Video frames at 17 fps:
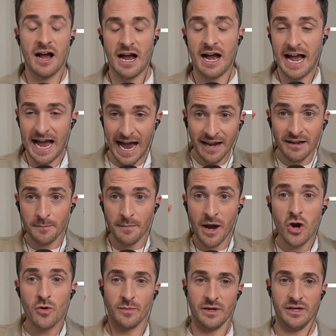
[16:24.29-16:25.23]
I had a
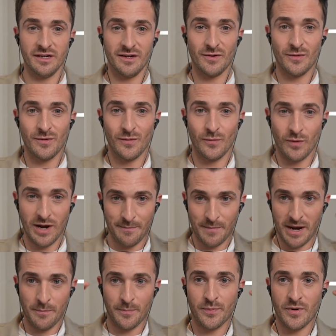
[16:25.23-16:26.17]
moment where
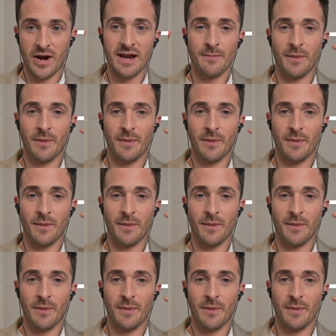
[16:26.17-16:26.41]
my brain,